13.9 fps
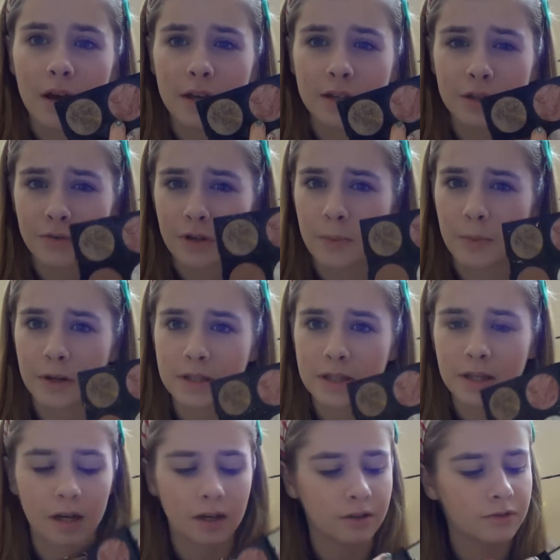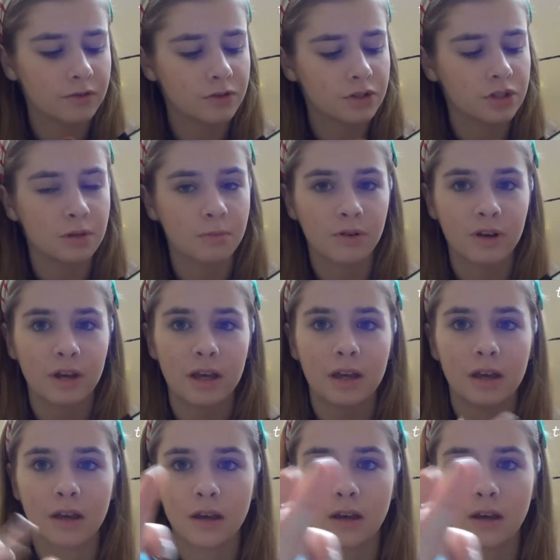It's a really pretty kind of shimmery,